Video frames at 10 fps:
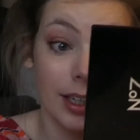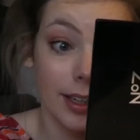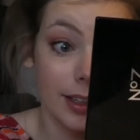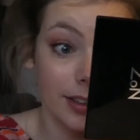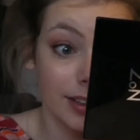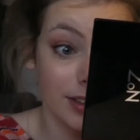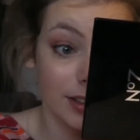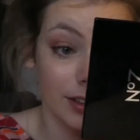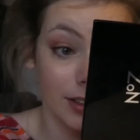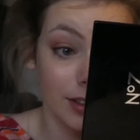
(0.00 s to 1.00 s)
And it
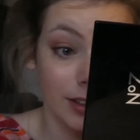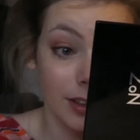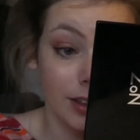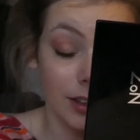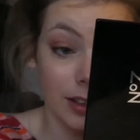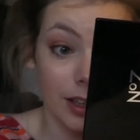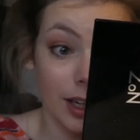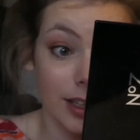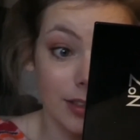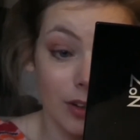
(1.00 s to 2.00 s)
doesn't, like,
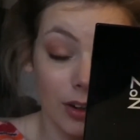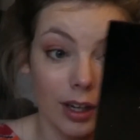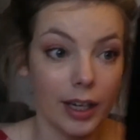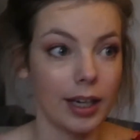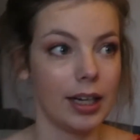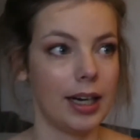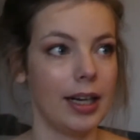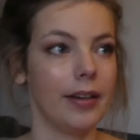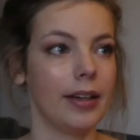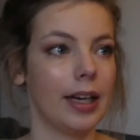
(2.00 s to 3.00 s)
it's not like
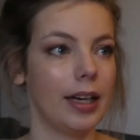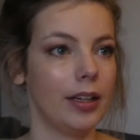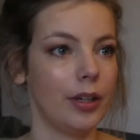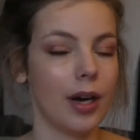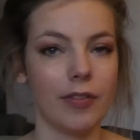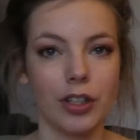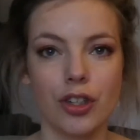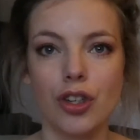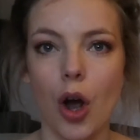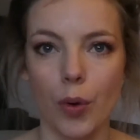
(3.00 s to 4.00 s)
adding it, you haven't
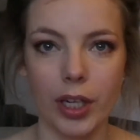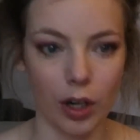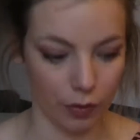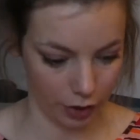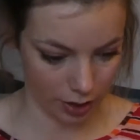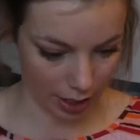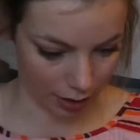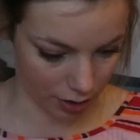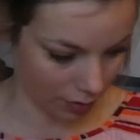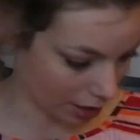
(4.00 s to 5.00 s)
only got a few seconds to add